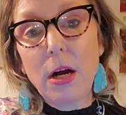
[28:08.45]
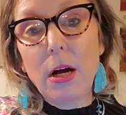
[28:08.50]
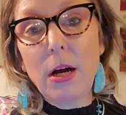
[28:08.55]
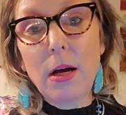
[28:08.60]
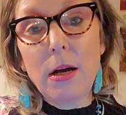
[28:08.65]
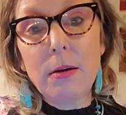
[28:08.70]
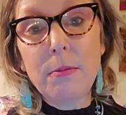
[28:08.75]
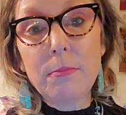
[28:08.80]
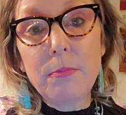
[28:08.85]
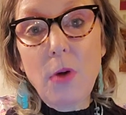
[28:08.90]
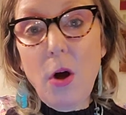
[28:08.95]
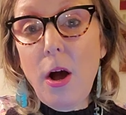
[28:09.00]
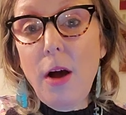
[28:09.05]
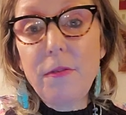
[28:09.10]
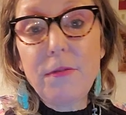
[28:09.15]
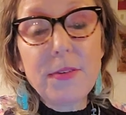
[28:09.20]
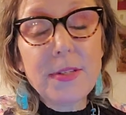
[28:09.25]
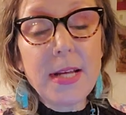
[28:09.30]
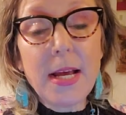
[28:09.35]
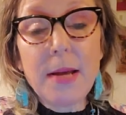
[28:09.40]
Um,
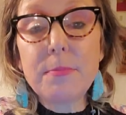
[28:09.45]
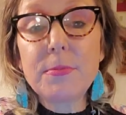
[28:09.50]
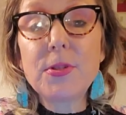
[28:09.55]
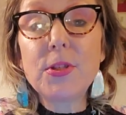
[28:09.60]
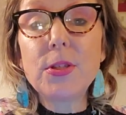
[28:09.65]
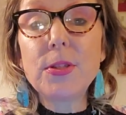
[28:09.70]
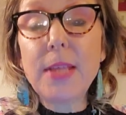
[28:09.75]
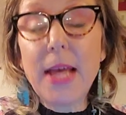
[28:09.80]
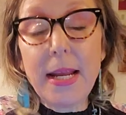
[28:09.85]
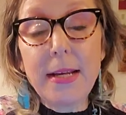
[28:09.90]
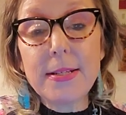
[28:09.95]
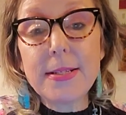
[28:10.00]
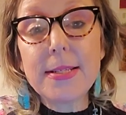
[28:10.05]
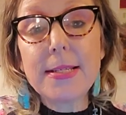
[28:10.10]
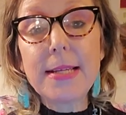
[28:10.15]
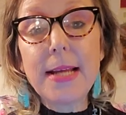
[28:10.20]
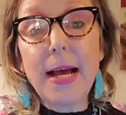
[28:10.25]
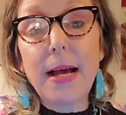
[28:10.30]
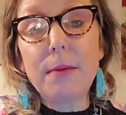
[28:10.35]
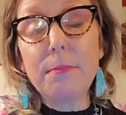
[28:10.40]
oftentimes that
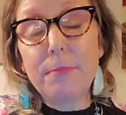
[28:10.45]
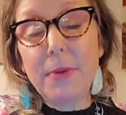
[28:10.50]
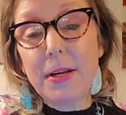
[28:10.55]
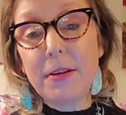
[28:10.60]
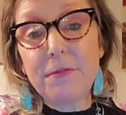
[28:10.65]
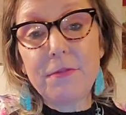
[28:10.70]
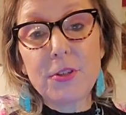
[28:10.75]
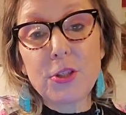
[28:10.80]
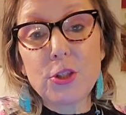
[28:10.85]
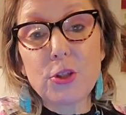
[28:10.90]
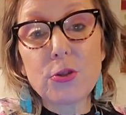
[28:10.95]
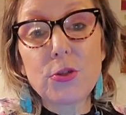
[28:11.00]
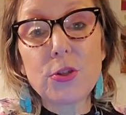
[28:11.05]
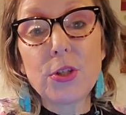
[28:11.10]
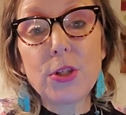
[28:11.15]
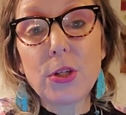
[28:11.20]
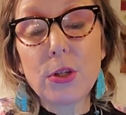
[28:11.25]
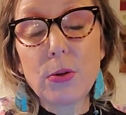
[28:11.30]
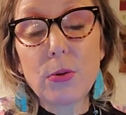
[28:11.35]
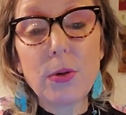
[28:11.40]
is not beneficial
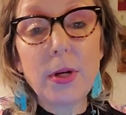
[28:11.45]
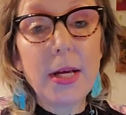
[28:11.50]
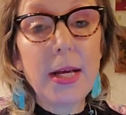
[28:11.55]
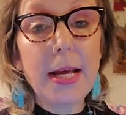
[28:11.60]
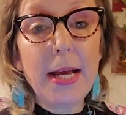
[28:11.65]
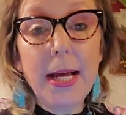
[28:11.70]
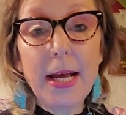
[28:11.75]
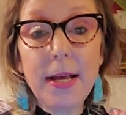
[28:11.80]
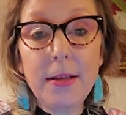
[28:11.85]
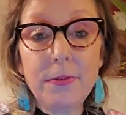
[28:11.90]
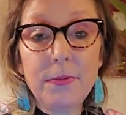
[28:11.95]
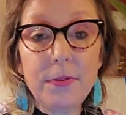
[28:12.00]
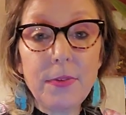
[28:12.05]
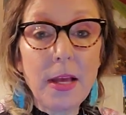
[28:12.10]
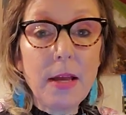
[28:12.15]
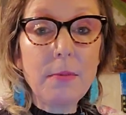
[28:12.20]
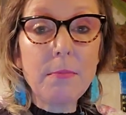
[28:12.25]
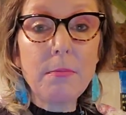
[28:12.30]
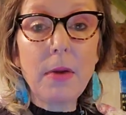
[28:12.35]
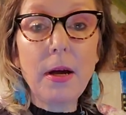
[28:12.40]
to you and
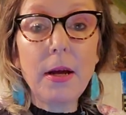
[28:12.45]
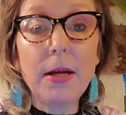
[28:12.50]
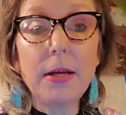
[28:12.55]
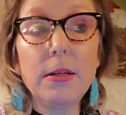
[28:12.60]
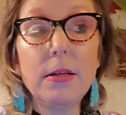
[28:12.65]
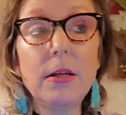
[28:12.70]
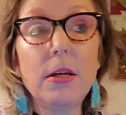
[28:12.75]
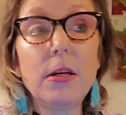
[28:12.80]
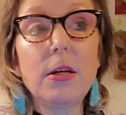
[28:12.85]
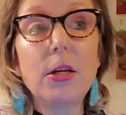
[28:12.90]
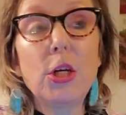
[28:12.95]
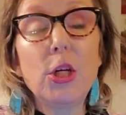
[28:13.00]
they might,